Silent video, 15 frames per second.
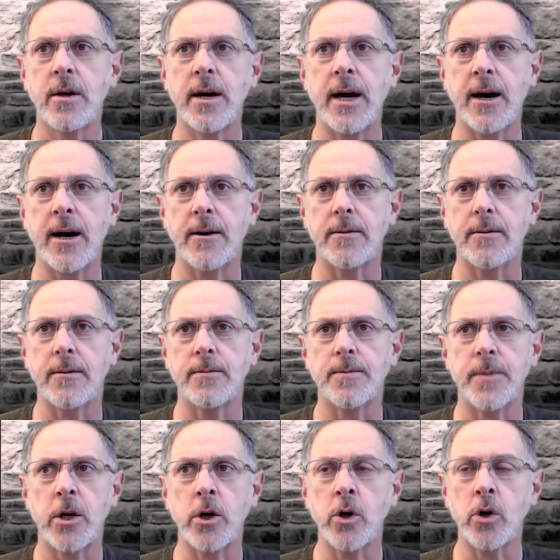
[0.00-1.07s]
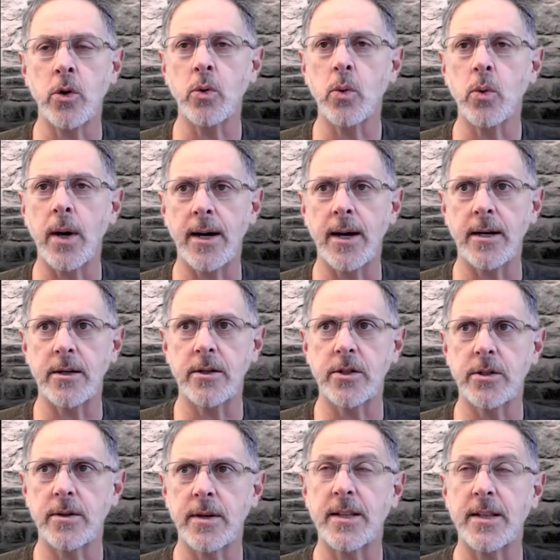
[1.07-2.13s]
who
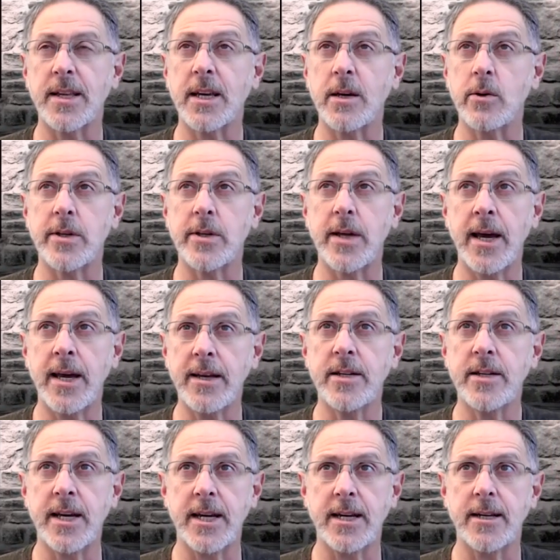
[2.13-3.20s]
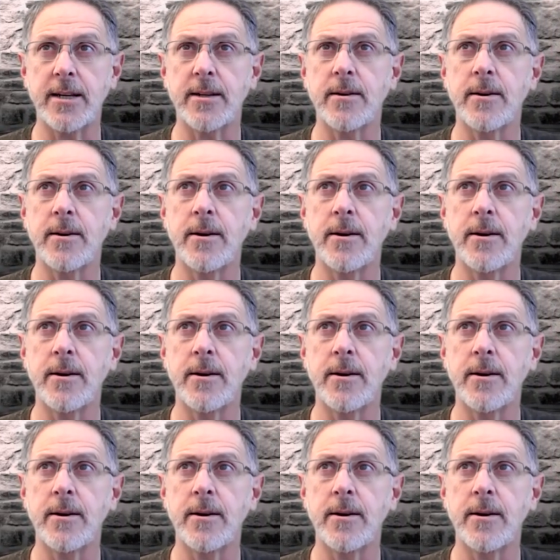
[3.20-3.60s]
was, I think he was 18,